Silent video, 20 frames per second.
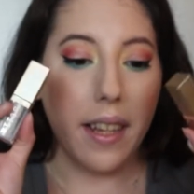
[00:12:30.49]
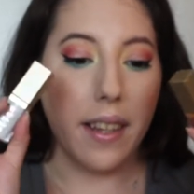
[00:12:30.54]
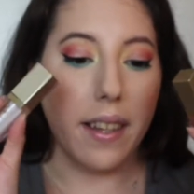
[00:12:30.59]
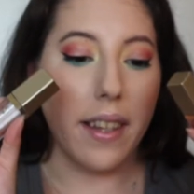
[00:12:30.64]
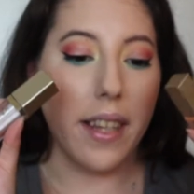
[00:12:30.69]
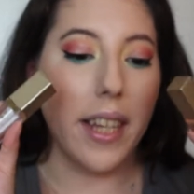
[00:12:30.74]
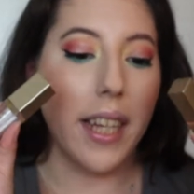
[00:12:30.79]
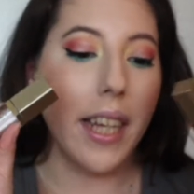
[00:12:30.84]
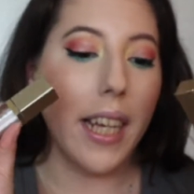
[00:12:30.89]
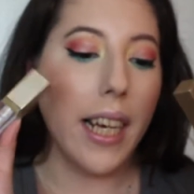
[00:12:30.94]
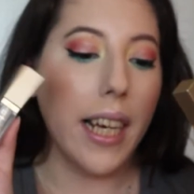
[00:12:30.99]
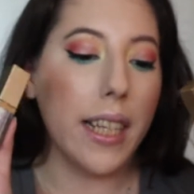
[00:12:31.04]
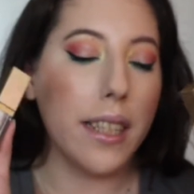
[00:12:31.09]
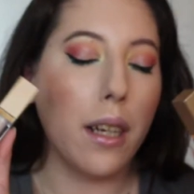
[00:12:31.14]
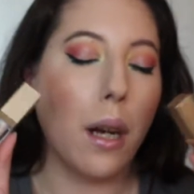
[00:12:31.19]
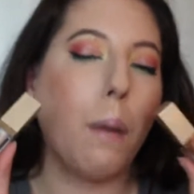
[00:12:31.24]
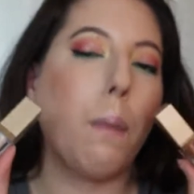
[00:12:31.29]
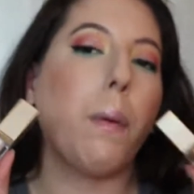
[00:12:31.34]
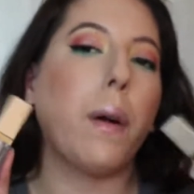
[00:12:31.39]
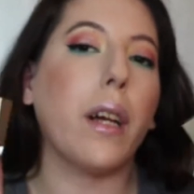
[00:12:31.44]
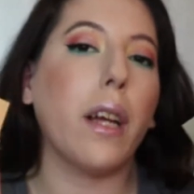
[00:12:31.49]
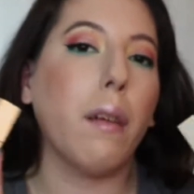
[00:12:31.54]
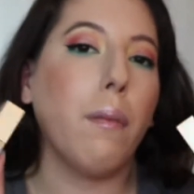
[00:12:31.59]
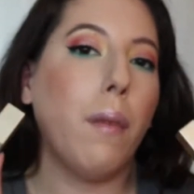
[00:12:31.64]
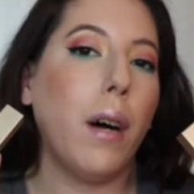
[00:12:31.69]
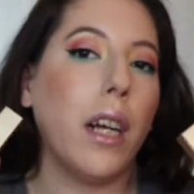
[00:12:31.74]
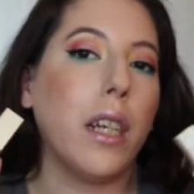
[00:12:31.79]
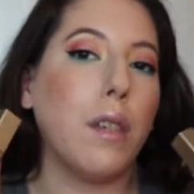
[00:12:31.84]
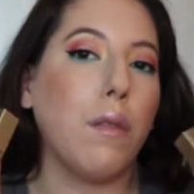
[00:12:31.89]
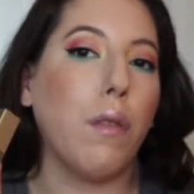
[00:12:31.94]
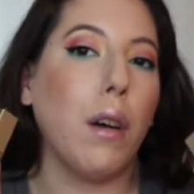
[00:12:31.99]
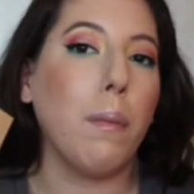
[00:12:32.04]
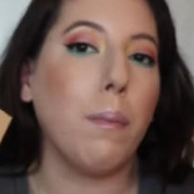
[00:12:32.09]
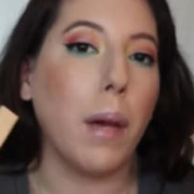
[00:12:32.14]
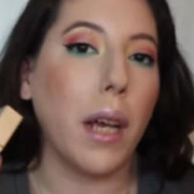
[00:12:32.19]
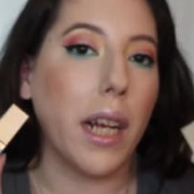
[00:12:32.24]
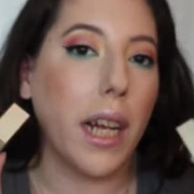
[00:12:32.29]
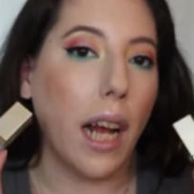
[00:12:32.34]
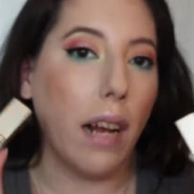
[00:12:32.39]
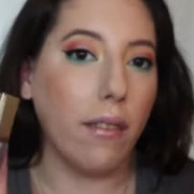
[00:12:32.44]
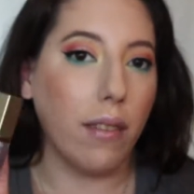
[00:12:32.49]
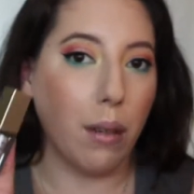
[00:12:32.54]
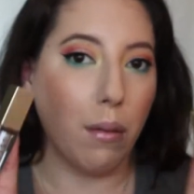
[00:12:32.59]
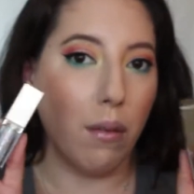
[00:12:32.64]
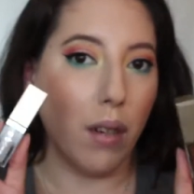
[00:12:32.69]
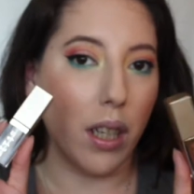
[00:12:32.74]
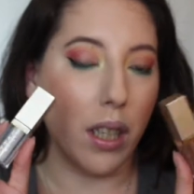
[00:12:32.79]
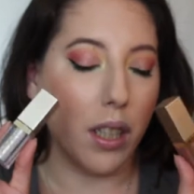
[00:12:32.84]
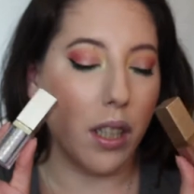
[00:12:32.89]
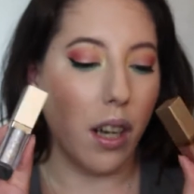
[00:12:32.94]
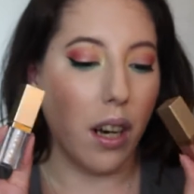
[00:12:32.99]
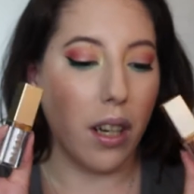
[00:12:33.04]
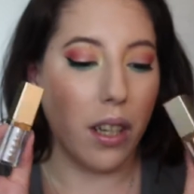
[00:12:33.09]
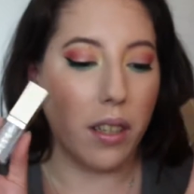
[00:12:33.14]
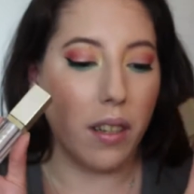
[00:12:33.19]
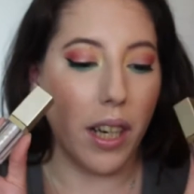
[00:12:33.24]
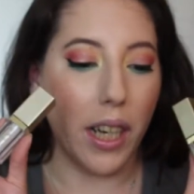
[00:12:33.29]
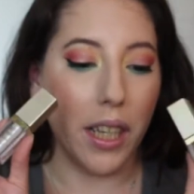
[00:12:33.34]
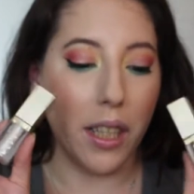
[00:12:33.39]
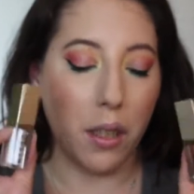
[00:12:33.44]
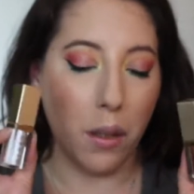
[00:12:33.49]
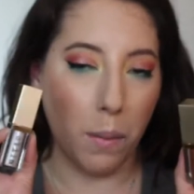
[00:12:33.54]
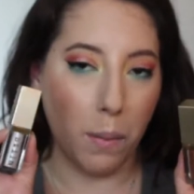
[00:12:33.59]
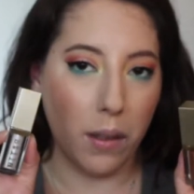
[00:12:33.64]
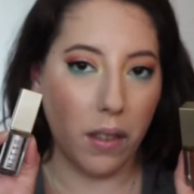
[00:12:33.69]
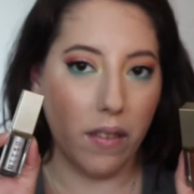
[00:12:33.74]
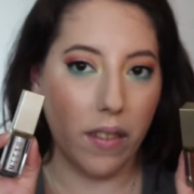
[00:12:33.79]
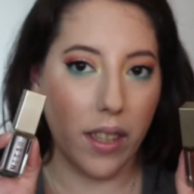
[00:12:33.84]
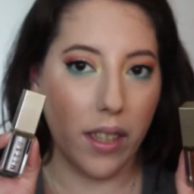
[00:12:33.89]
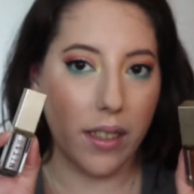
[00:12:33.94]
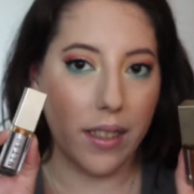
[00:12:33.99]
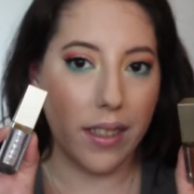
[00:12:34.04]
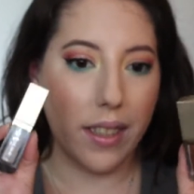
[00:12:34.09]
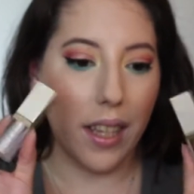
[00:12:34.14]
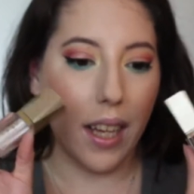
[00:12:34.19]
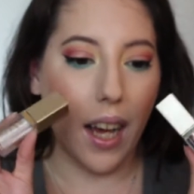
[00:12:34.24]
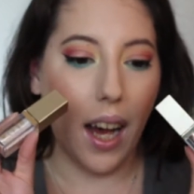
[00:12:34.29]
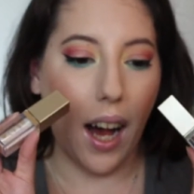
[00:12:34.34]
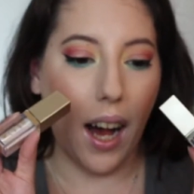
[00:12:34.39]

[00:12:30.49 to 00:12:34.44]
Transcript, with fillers: These are pretty much what made everyone start creating dupes of this.